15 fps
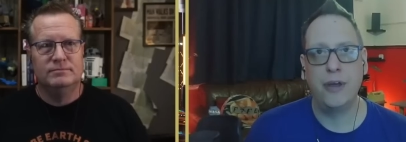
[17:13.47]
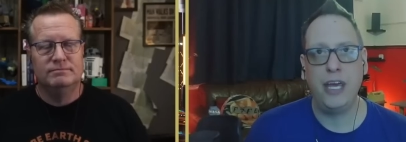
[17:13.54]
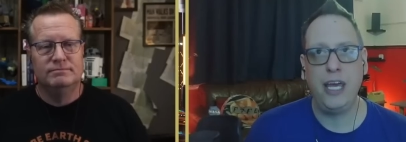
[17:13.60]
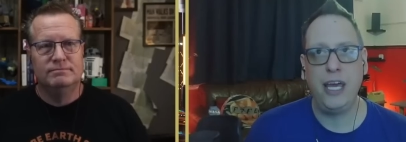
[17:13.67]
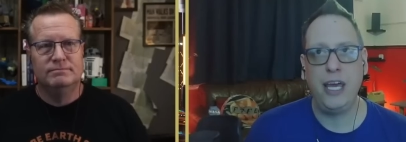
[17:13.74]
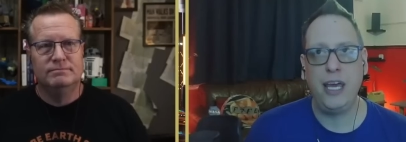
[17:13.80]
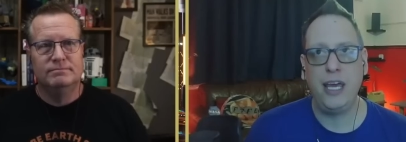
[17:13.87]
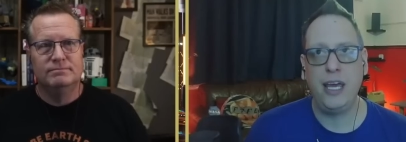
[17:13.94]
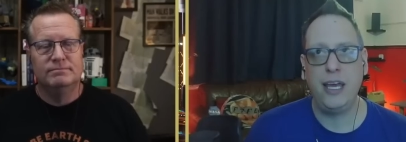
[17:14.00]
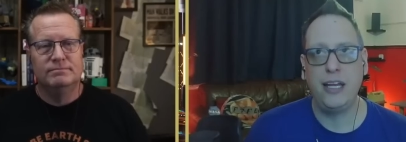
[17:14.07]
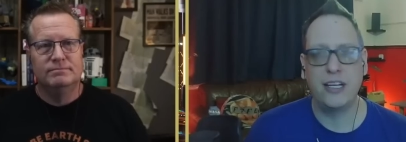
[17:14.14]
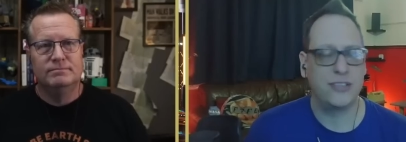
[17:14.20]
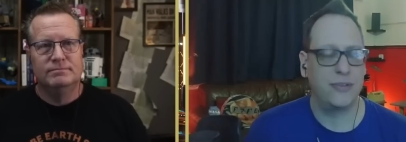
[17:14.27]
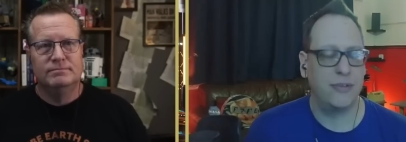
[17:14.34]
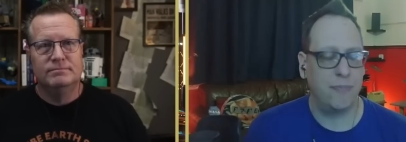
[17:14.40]
Speaker 1: that he
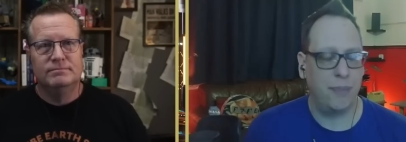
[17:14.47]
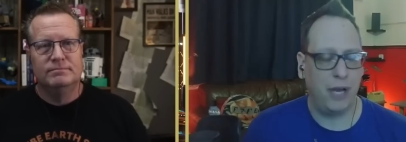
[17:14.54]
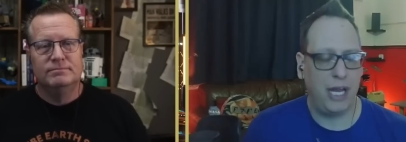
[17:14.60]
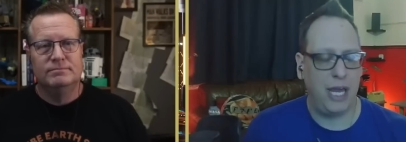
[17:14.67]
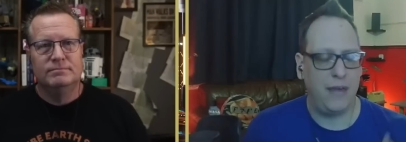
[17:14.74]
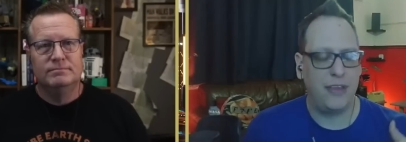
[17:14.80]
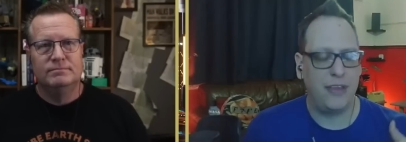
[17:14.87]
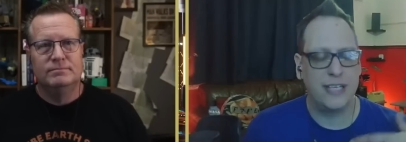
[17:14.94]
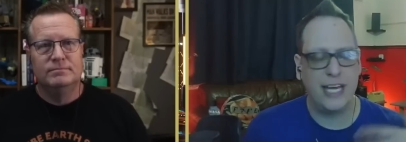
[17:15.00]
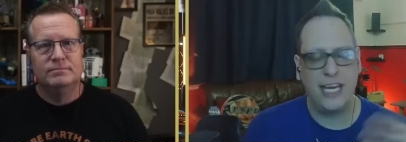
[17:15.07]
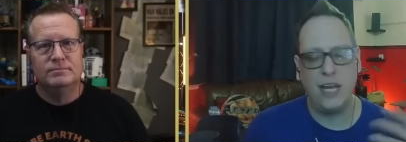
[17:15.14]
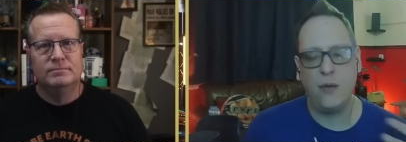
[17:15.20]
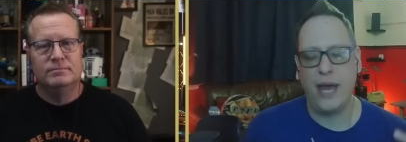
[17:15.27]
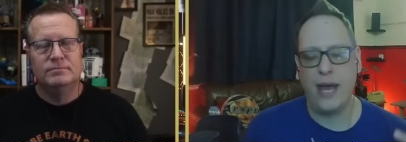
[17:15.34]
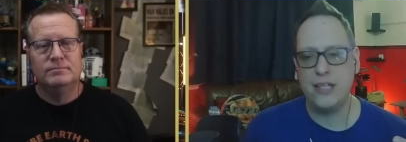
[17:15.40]
he doesn't believe there's
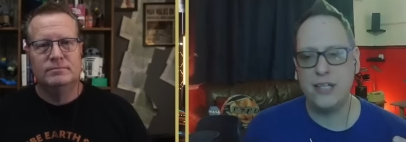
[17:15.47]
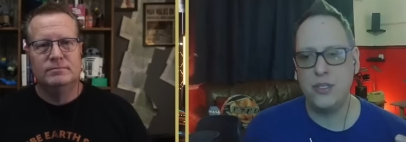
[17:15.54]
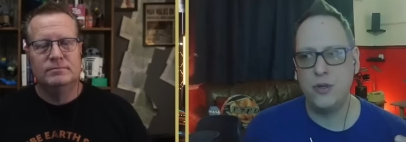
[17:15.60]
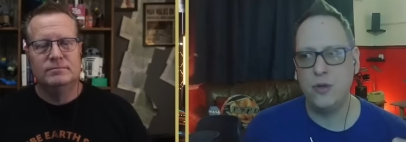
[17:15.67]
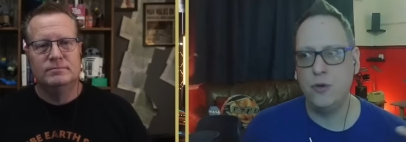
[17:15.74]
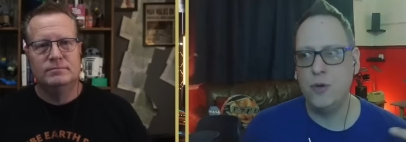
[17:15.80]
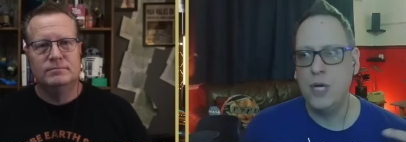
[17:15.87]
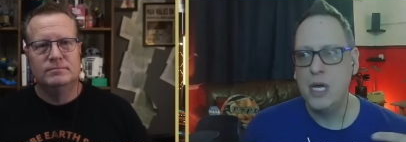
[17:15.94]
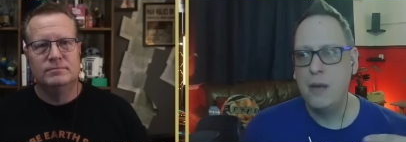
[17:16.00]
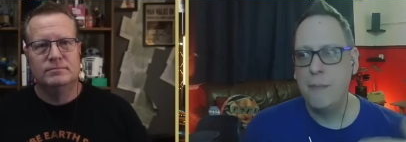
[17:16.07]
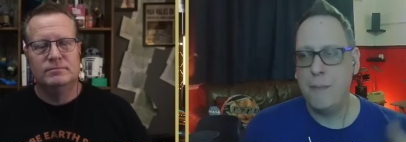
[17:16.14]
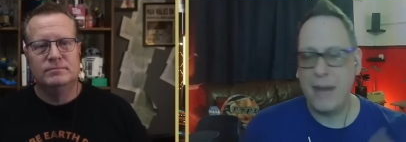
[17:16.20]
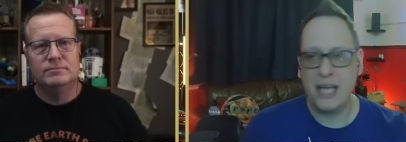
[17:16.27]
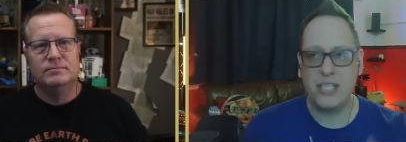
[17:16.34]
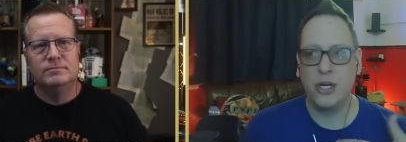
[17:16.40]
any way to
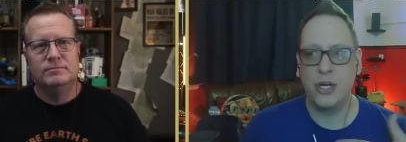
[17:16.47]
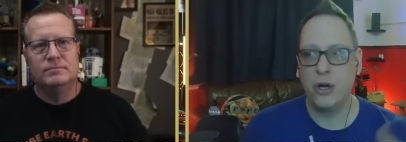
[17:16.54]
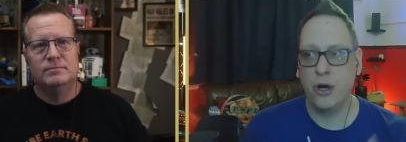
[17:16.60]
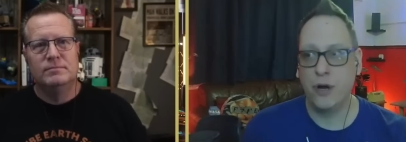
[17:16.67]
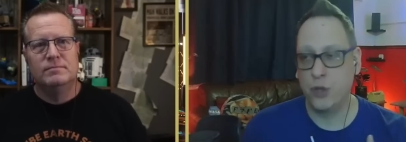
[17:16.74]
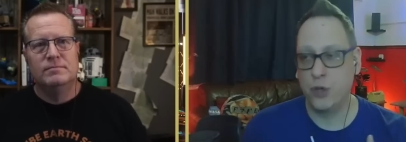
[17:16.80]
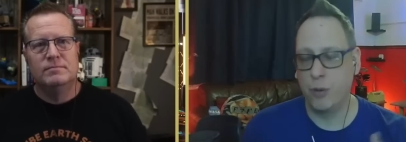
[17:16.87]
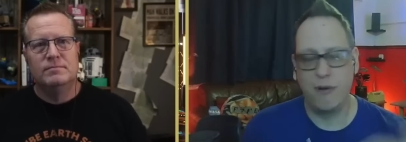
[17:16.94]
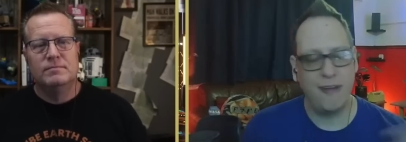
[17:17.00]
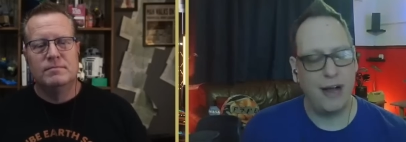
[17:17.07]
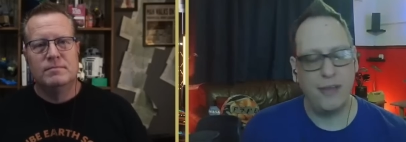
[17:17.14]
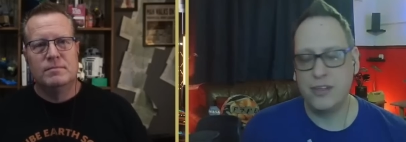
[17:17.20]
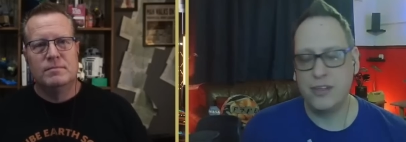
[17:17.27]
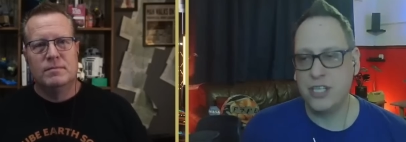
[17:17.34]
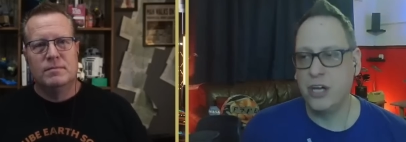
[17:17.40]
measure Earth's orbit
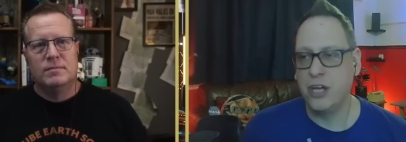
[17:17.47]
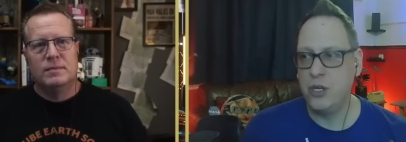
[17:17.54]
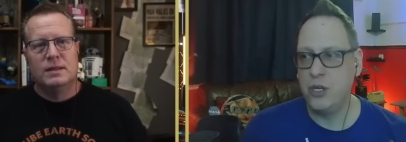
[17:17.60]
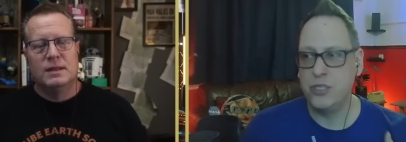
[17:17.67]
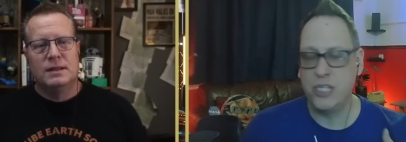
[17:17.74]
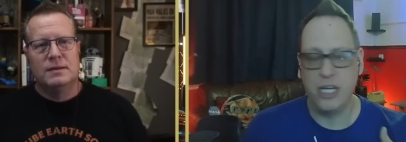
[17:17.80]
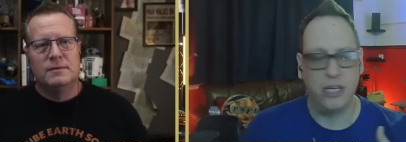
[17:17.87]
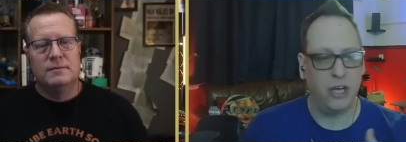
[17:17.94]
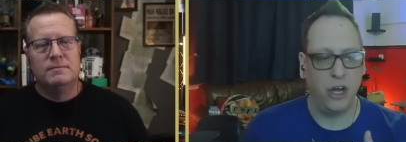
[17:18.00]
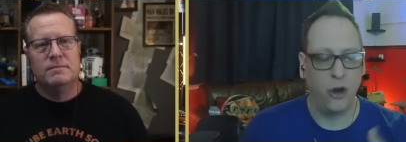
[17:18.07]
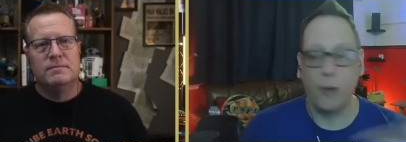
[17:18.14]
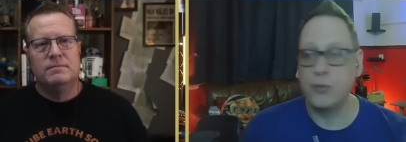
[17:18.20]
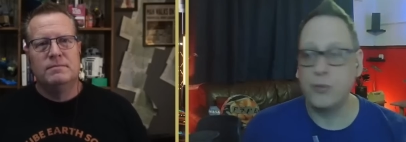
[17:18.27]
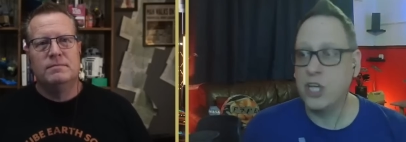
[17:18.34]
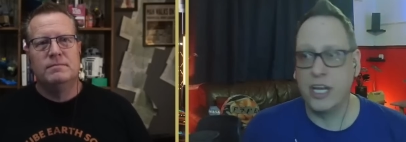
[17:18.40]
around the sun using
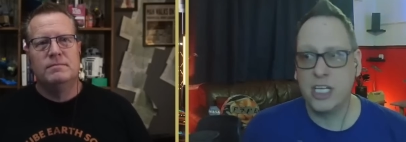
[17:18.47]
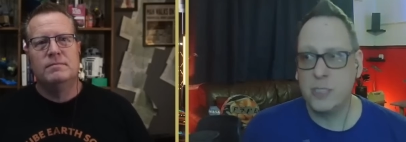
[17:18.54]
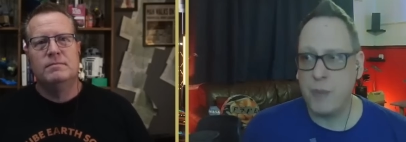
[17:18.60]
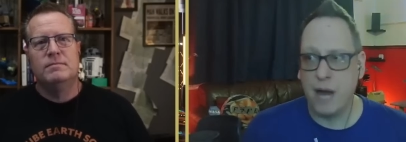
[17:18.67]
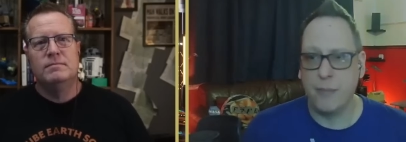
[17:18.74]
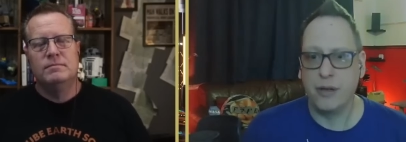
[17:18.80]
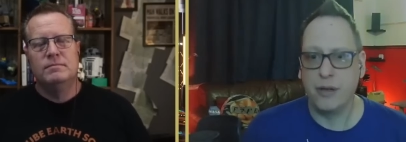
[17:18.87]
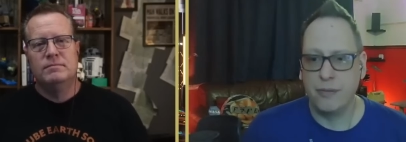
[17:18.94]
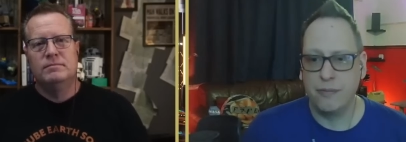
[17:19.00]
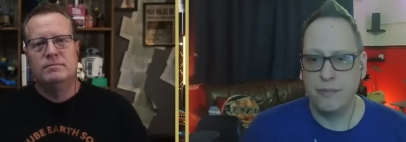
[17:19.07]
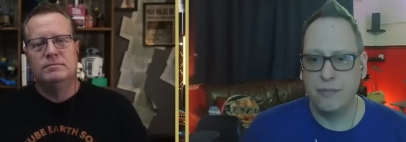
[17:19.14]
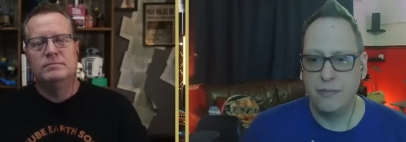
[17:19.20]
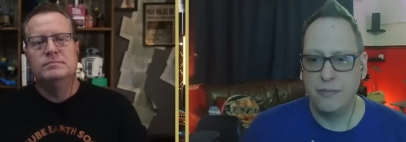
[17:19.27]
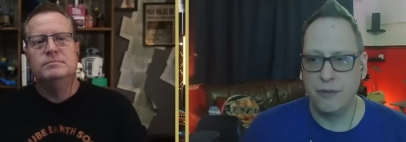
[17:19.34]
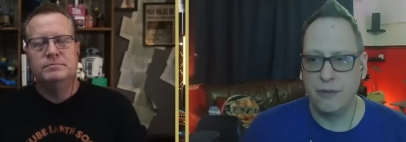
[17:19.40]
an optical experiment,
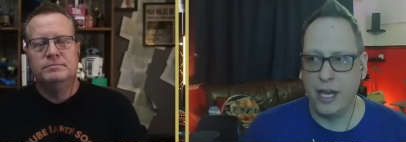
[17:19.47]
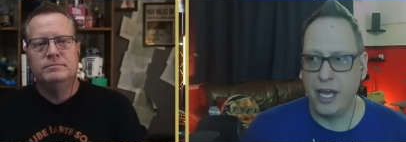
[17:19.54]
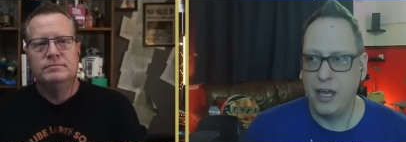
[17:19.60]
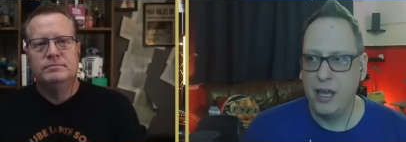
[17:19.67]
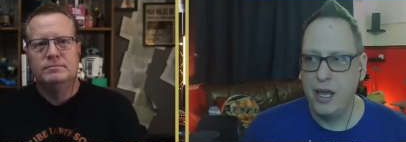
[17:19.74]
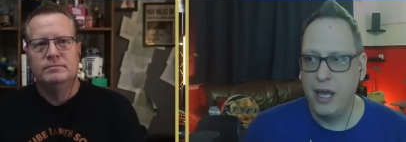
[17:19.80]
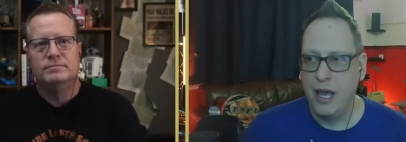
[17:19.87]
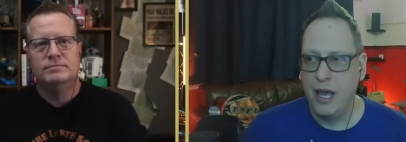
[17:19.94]
right?